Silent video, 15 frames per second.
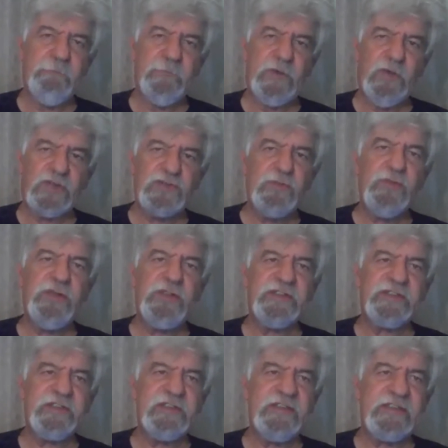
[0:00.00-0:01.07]
God's word
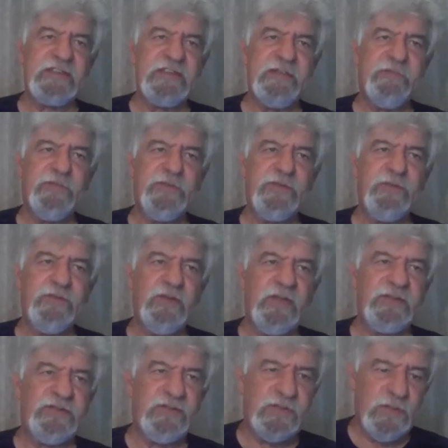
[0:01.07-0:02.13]
is is there for you and I
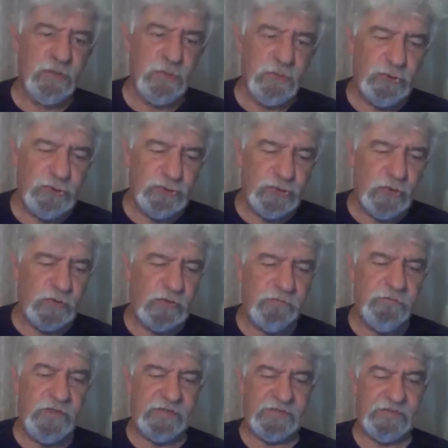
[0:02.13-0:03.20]
to go to go and live
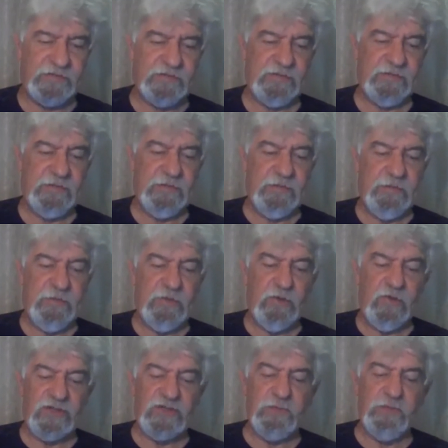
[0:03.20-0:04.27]
out.
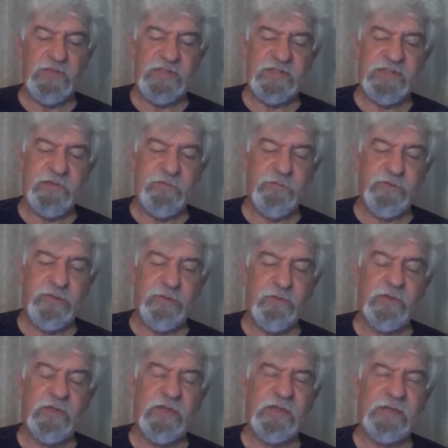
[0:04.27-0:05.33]
God's word is there for you
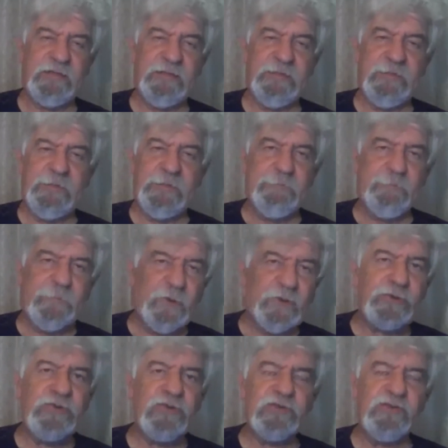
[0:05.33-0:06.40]
and I
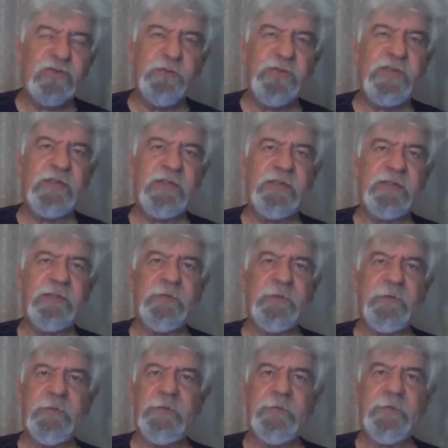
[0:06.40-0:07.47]
not to be
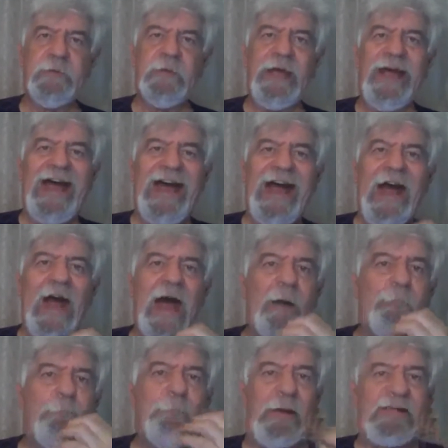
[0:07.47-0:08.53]
a
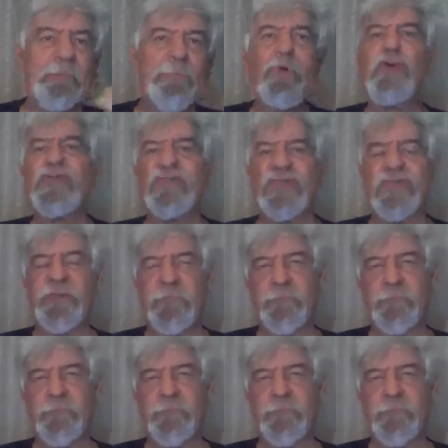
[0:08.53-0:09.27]
butt person.